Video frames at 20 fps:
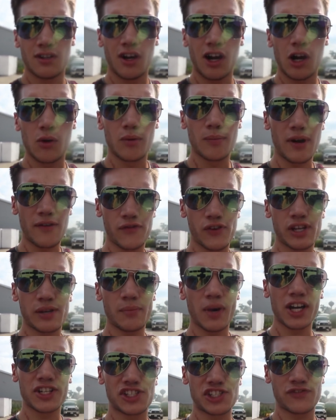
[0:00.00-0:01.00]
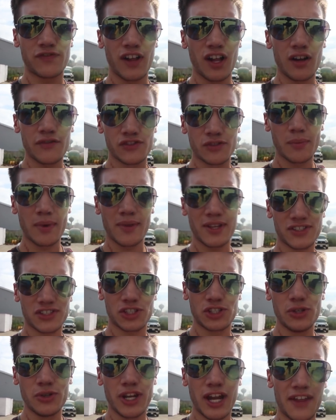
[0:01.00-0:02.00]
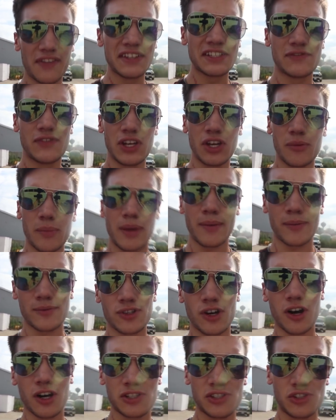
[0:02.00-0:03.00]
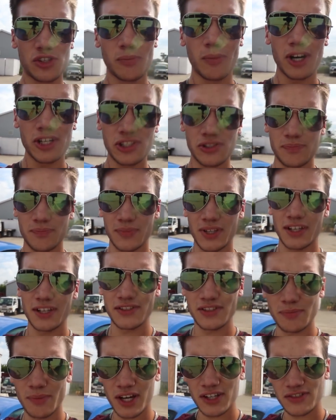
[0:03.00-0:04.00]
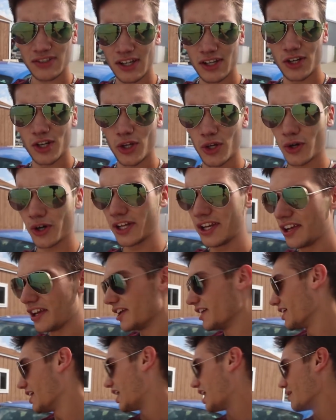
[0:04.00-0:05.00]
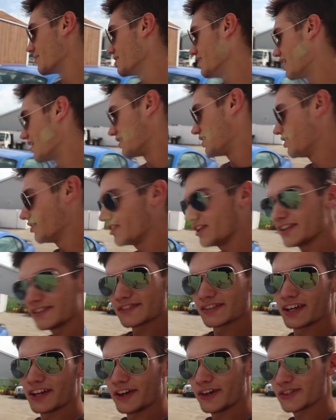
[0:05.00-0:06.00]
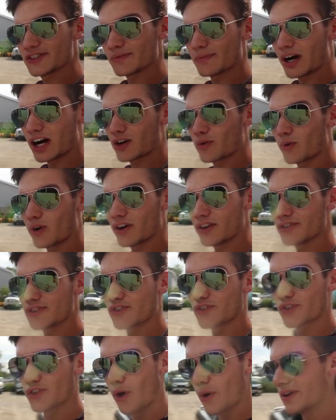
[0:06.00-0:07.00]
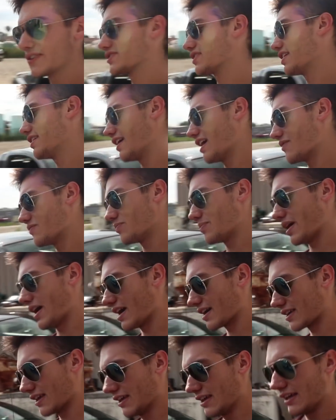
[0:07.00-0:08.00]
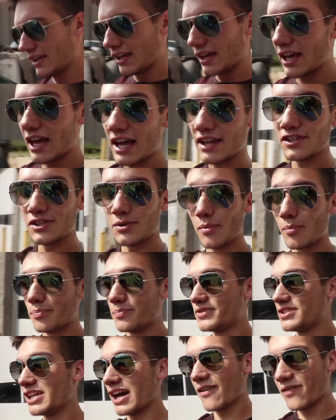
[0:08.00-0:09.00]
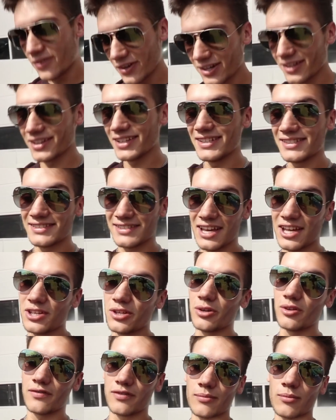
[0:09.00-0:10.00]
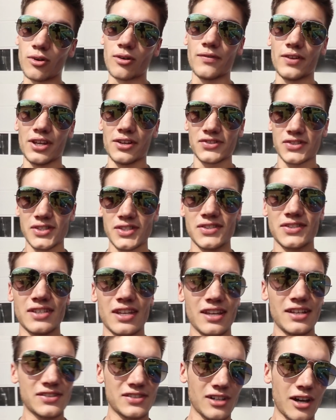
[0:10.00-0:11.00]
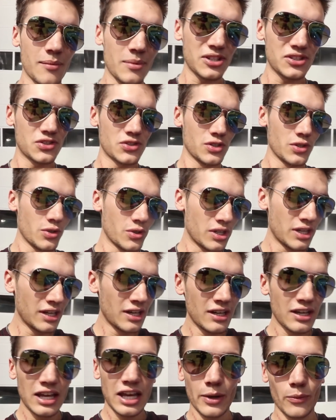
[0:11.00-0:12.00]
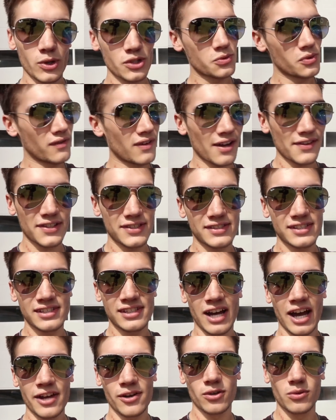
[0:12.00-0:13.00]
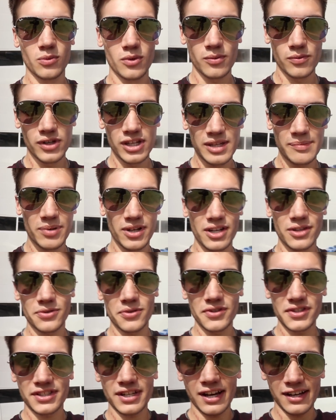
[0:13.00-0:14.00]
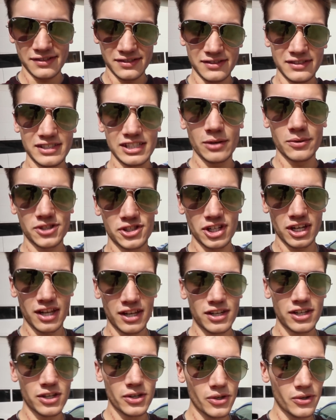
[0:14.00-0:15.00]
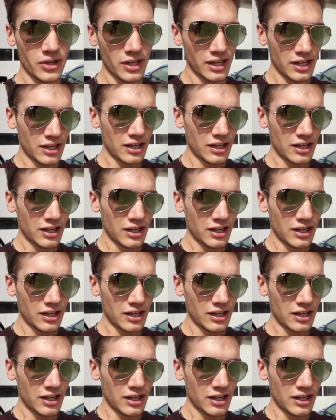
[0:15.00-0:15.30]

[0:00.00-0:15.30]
Alright, well, my freaking mic just fell off, so maybe that's a cue to end this video. Maybe I'm talking too much because the mic's getting annoyed. But yeah, here it is. Here's the Mach 1. So excited to have it back. And definitely stay tuned for more videos on this thing. It's coming soon. And once we've got this thing dynoed, we'll really put it through the test and see what she can do.